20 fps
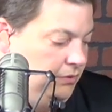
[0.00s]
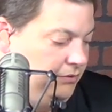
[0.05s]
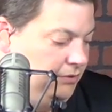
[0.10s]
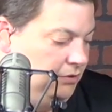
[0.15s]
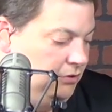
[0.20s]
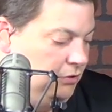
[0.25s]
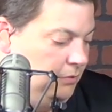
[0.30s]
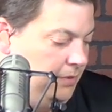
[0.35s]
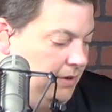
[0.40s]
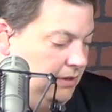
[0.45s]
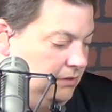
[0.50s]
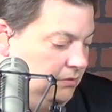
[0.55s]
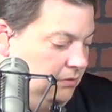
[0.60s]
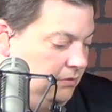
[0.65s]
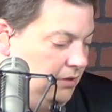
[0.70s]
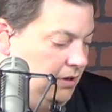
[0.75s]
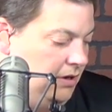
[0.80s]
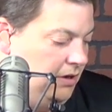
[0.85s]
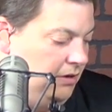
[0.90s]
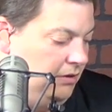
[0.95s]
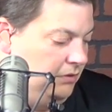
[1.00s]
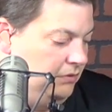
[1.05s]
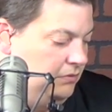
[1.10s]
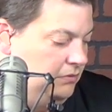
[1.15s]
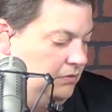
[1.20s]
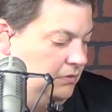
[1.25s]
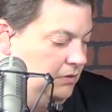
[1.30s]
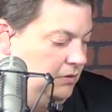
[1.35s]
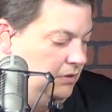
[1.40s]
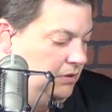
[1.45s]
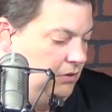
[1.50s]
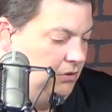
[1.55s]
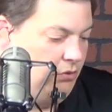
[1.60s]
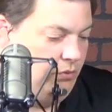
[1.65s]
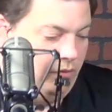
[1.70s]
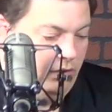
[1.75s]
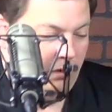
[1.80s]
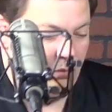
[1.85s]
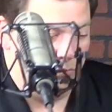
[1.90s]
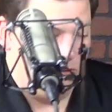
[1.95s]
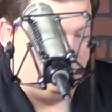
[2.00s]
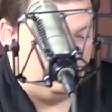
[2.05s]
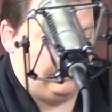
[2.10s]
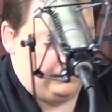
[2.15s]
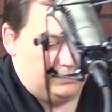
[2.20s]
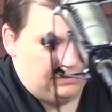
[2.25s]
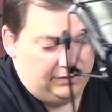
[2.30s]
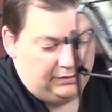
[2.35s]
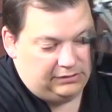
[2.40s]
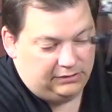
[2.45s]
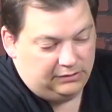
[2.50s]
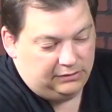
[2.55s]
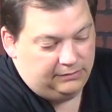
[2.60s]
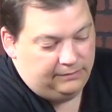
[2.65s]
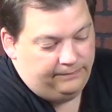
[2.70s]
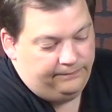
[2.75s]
I'm gonna go back to the Heil while I move this.